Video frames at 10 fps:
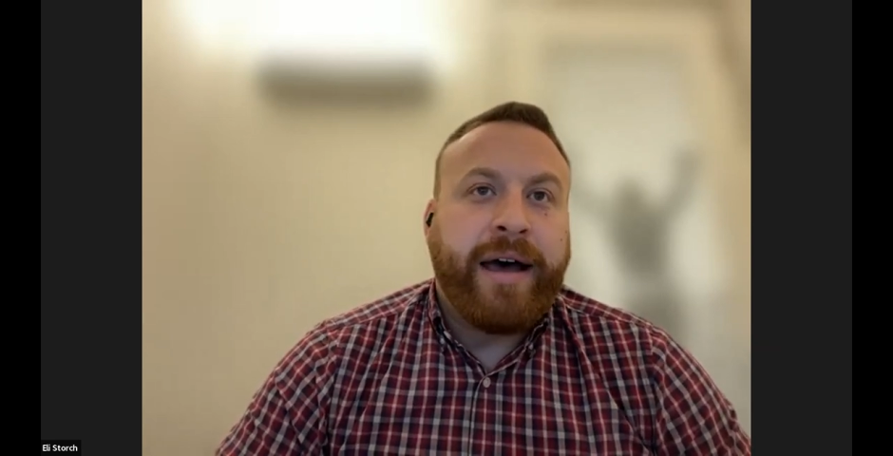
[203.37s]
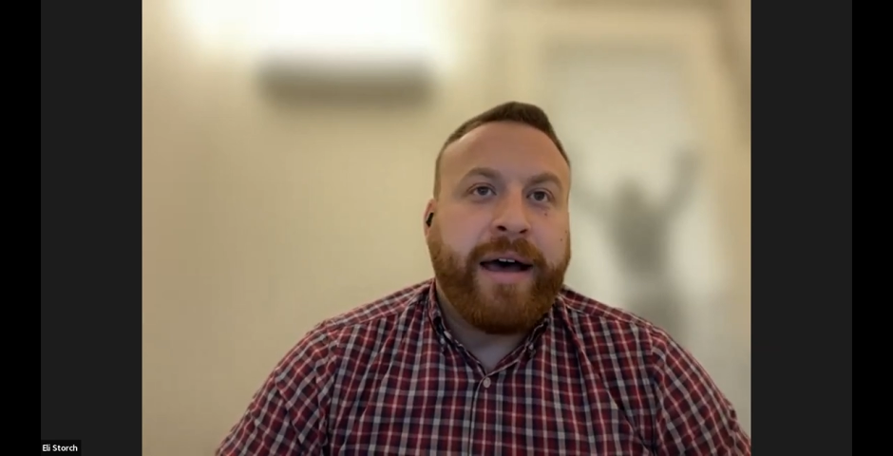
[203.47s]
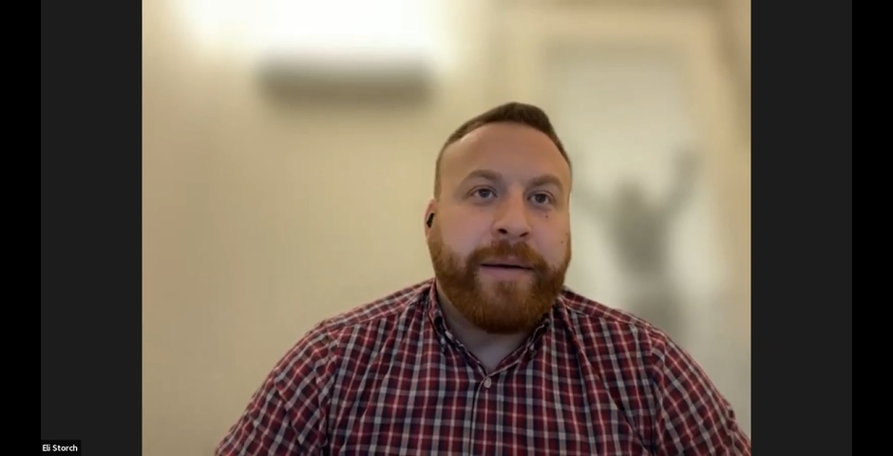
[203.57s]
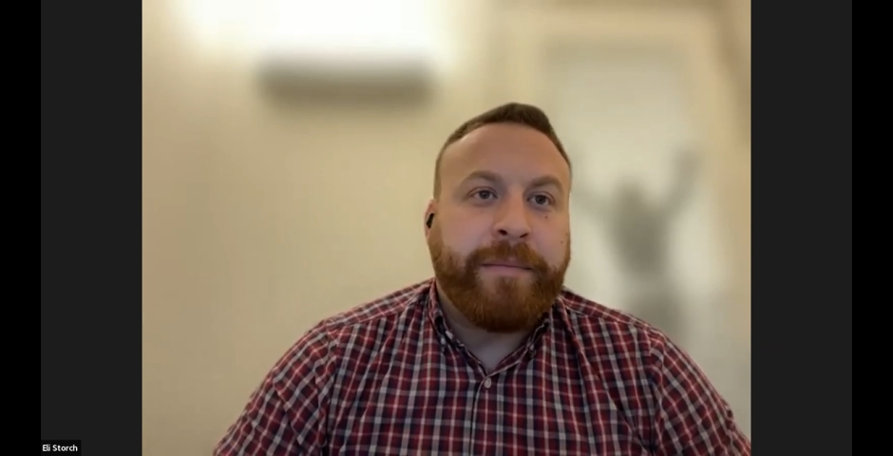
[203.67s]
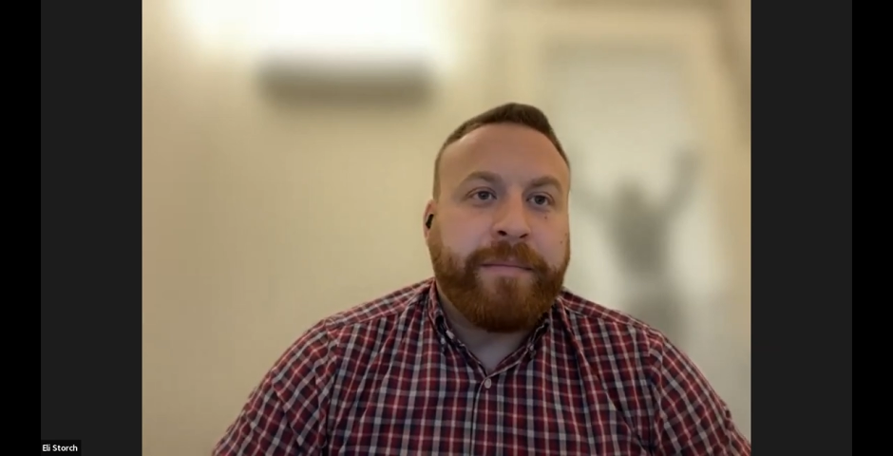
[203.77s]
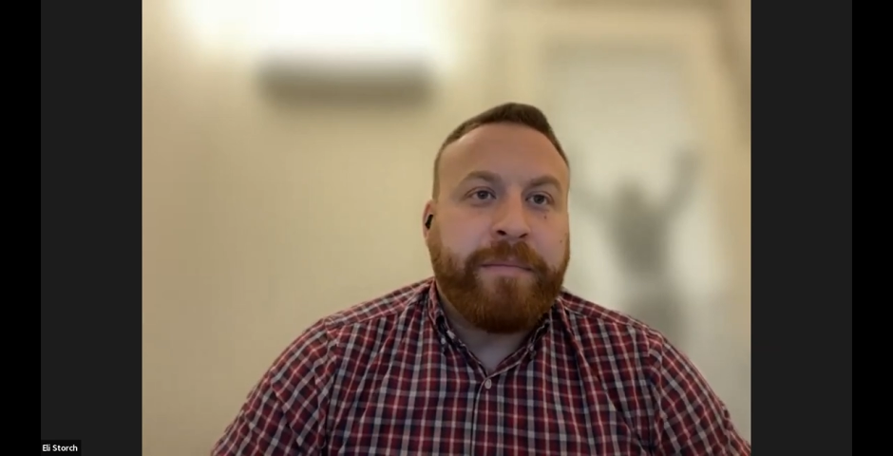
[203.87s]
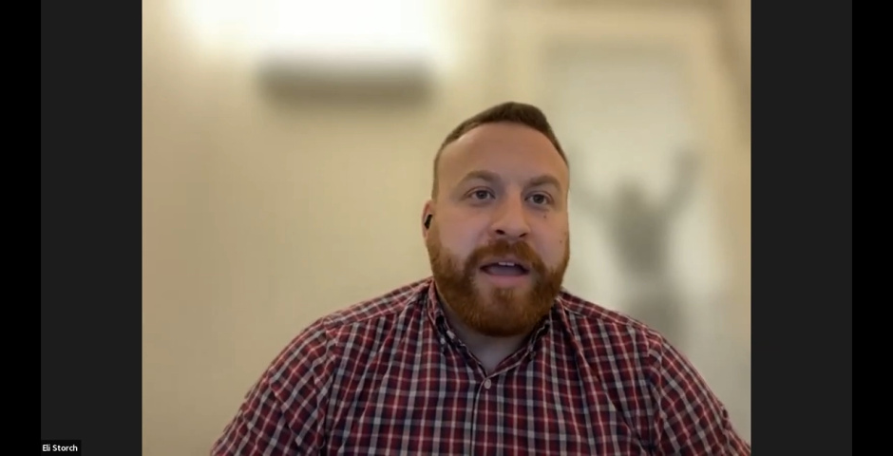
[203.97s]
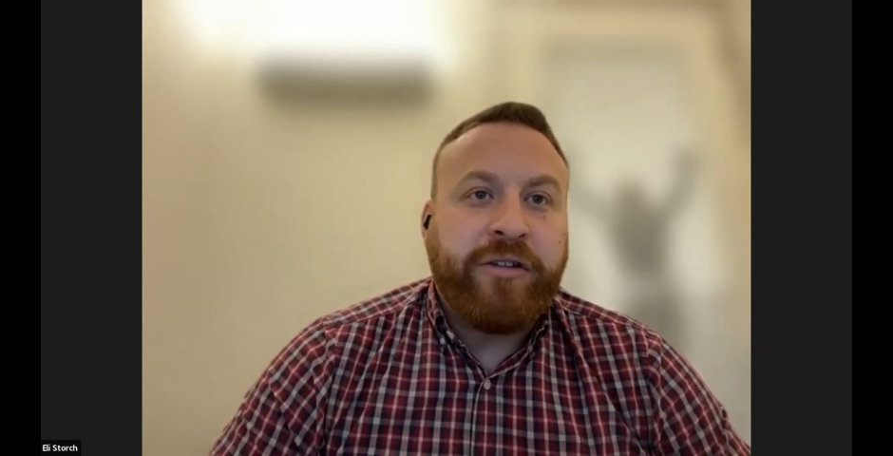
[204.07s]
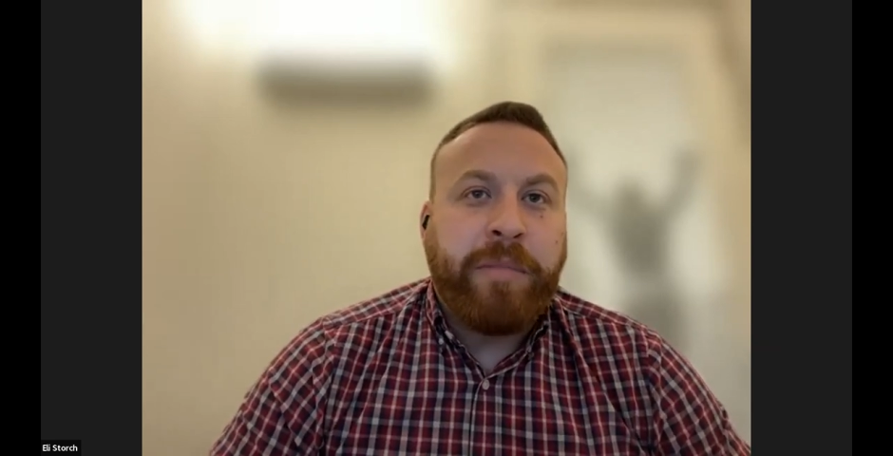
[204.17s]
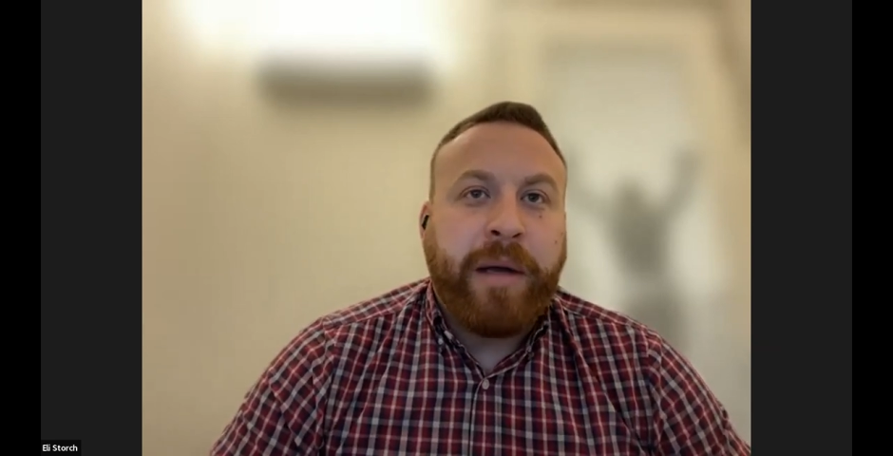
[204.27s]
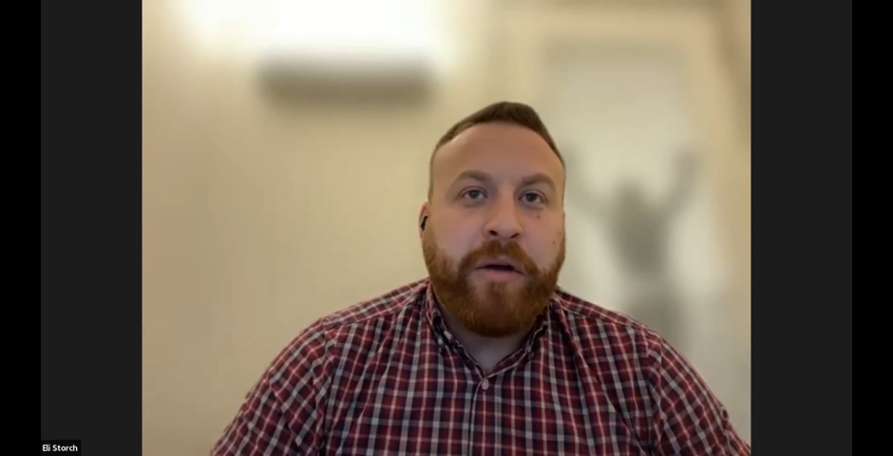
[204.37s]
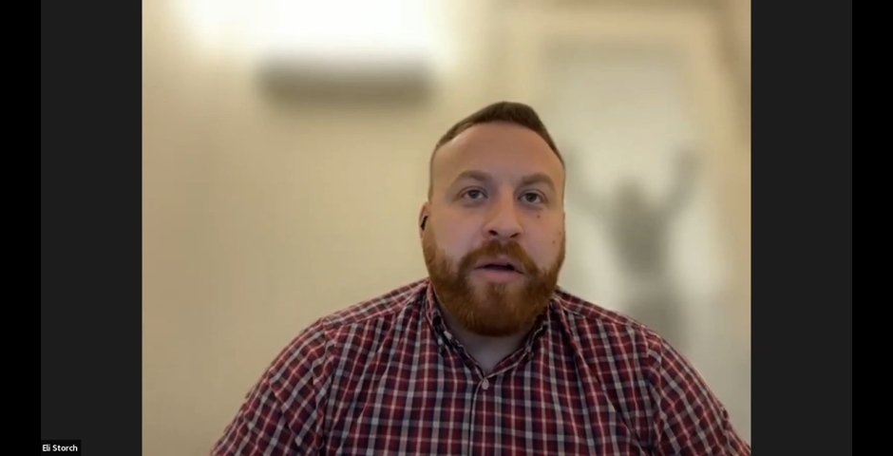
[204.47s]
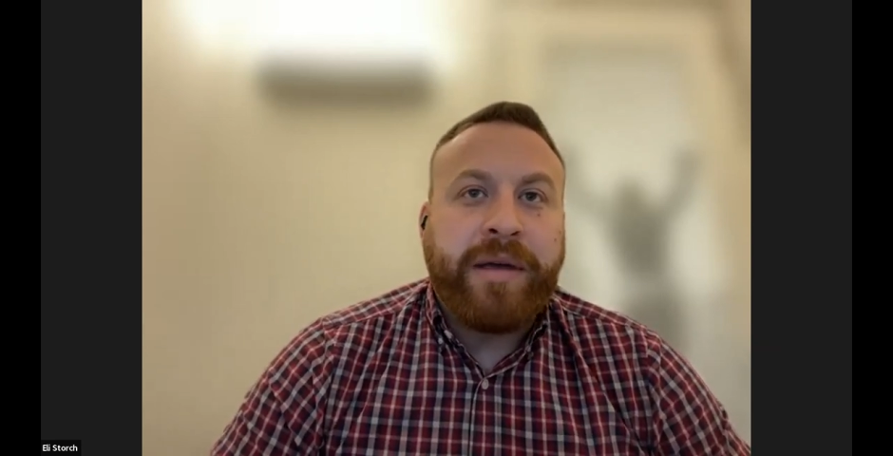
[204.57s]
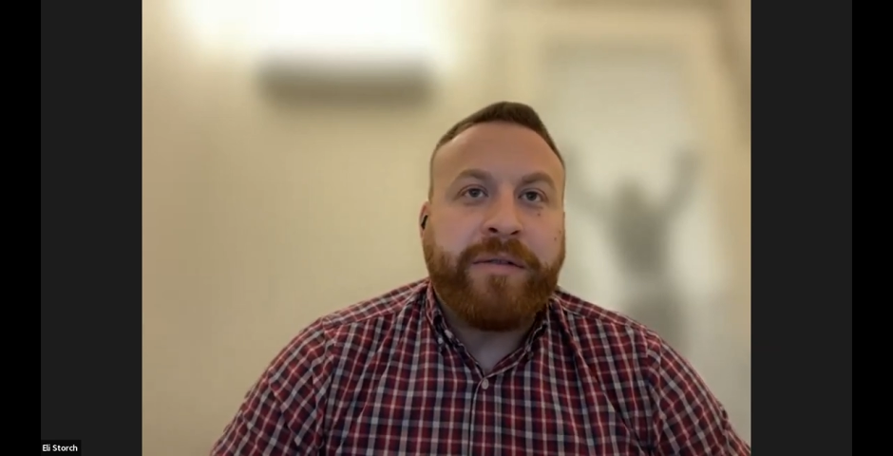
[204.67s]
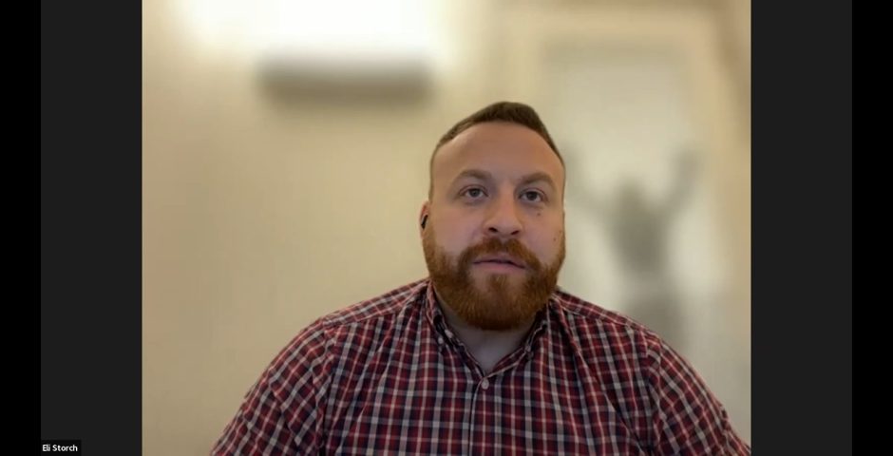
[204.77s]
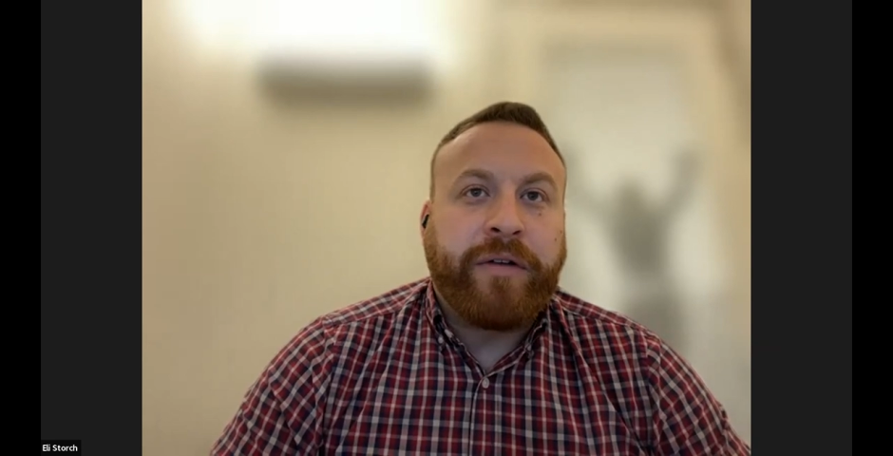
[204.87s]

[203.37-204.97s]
Dave Berryman